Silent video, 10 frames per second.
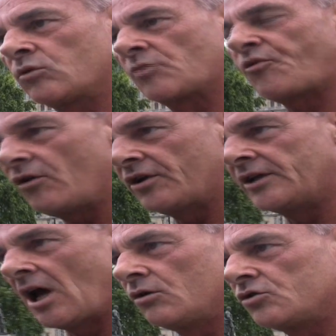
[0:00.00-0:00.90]
was a
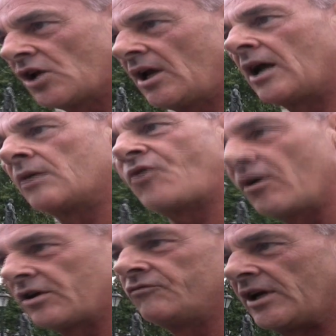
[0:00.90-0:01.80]
broken nose and a
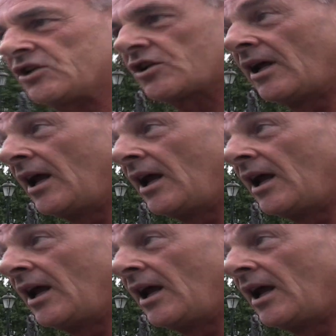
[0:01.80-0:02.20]
broken wrist.